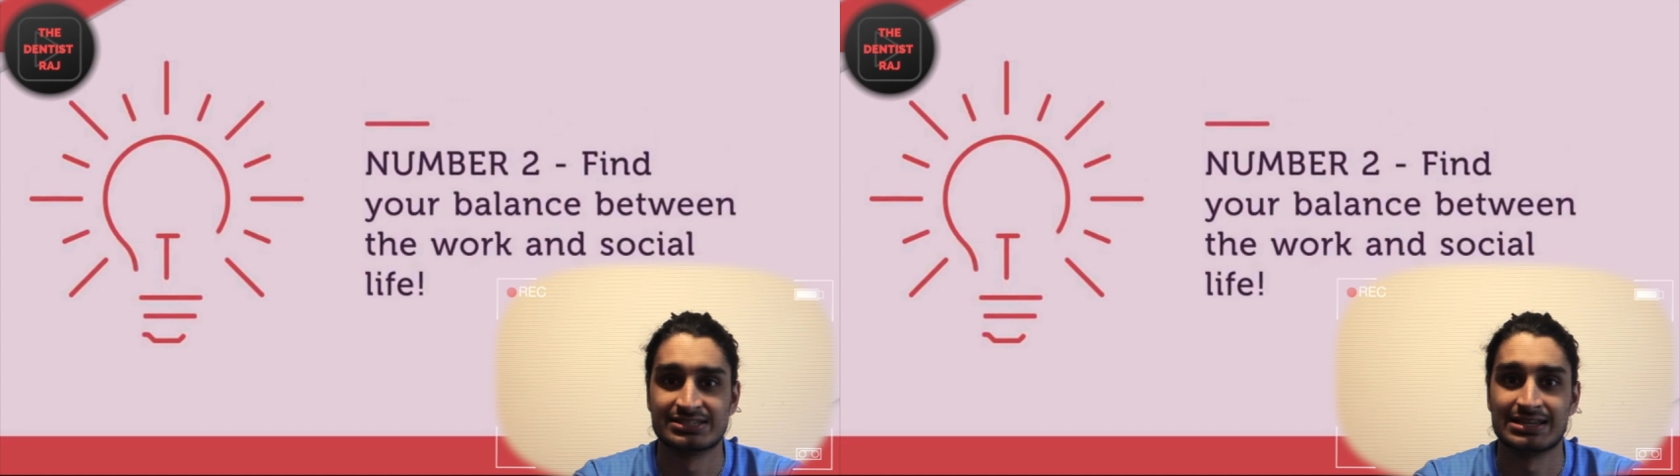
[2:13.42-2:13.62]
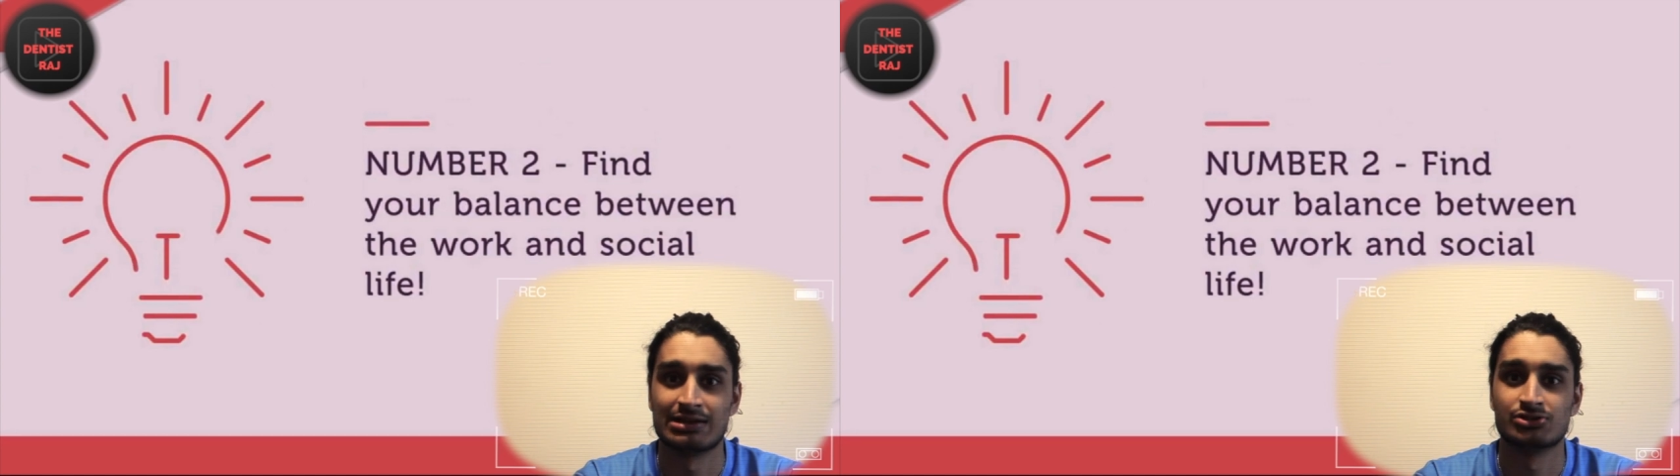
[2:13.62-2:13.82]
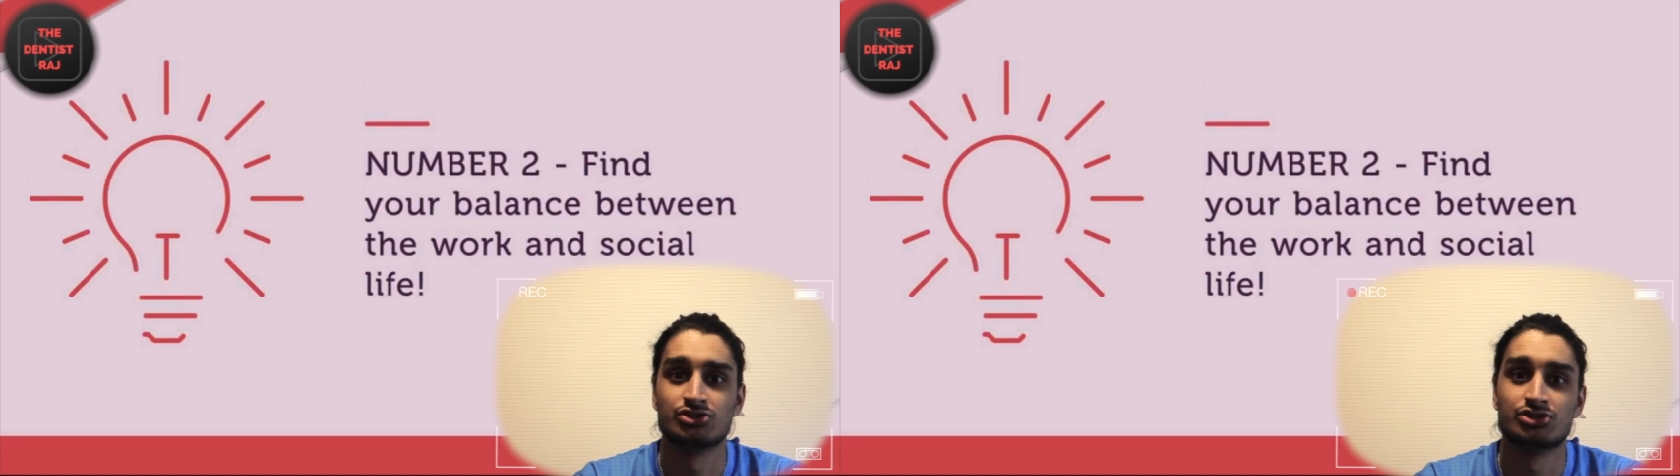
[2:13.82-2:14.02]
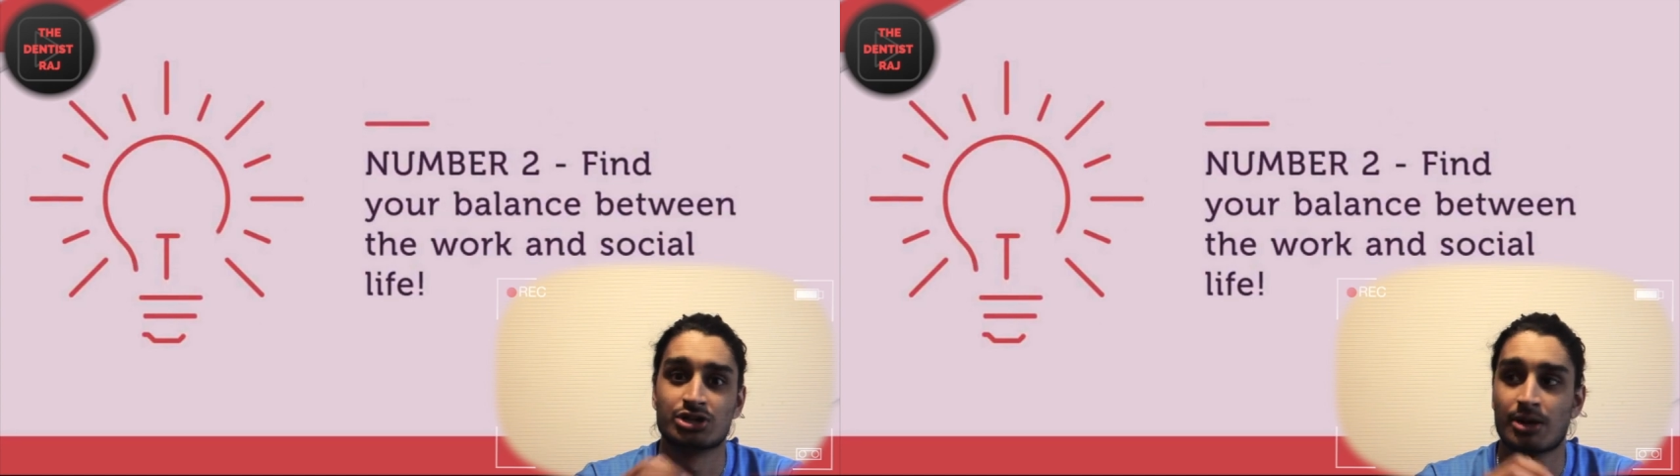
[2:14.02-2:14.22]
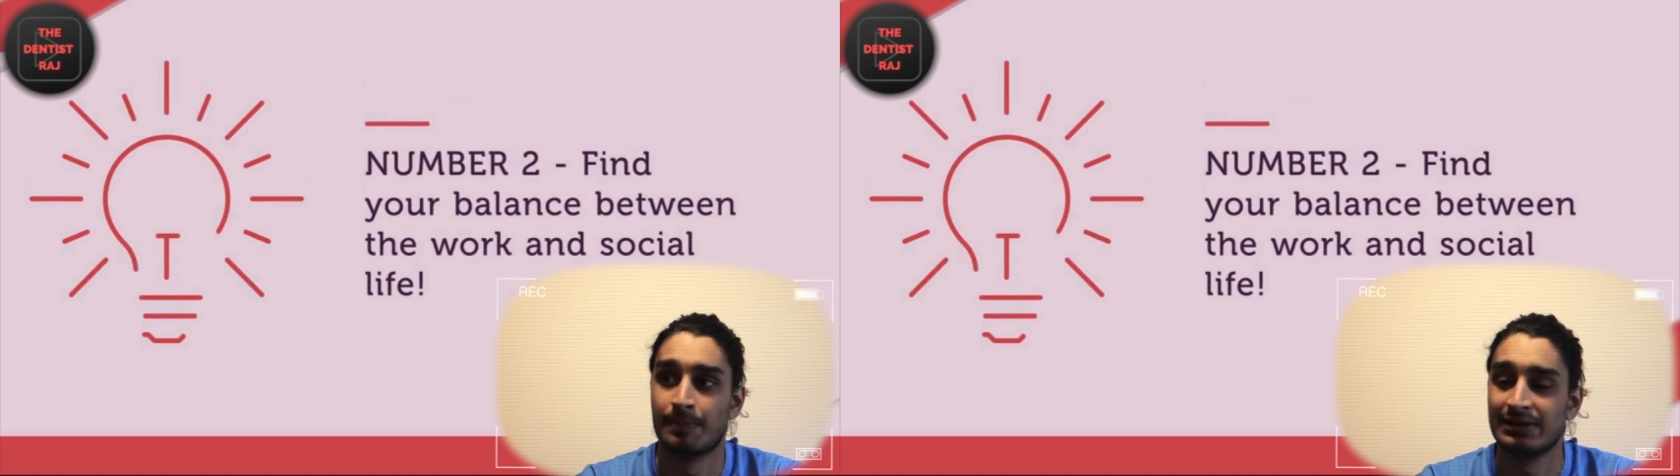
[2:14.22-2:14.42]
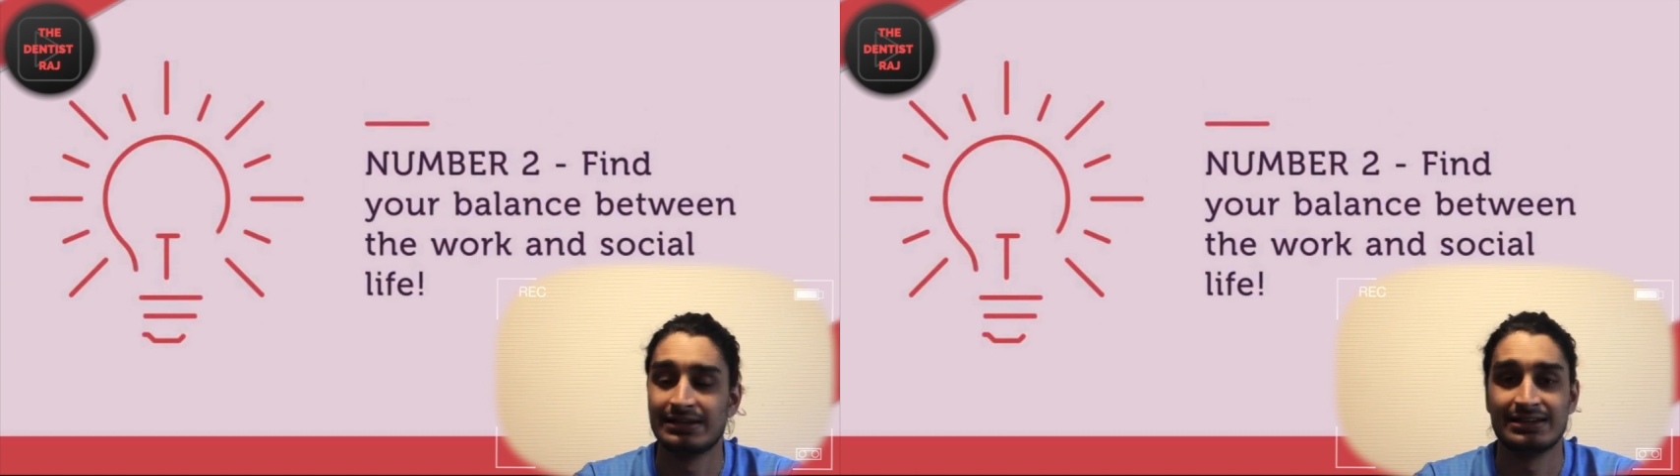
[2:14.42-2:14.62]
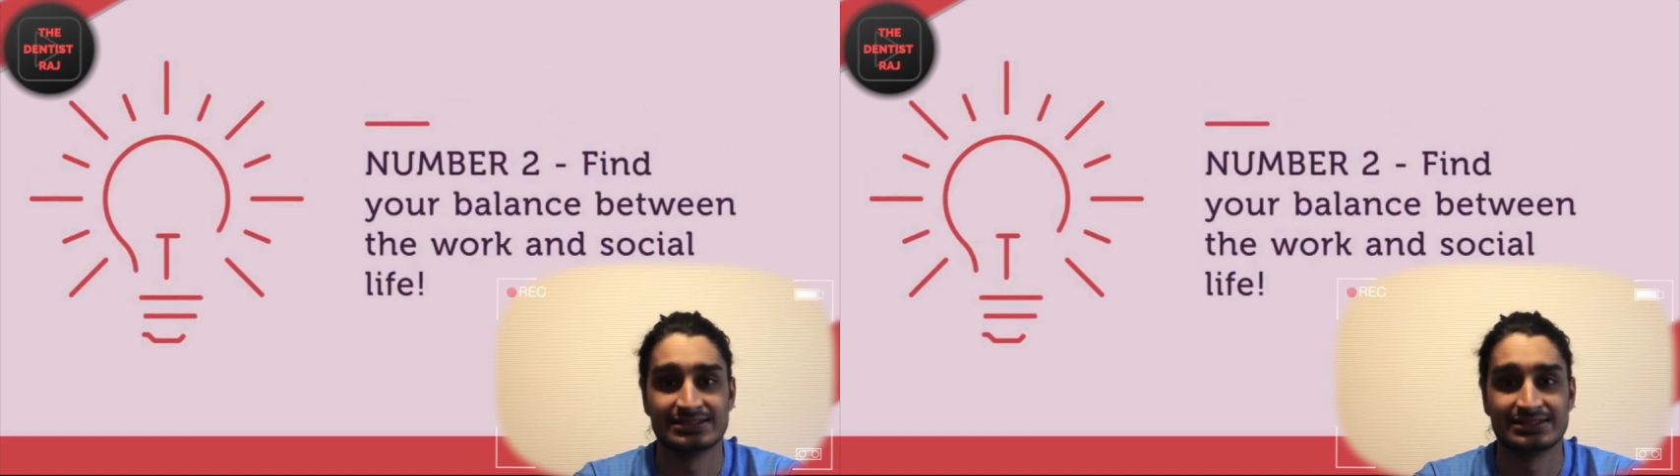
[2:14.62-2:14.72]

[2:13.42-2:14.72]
this allows you to completely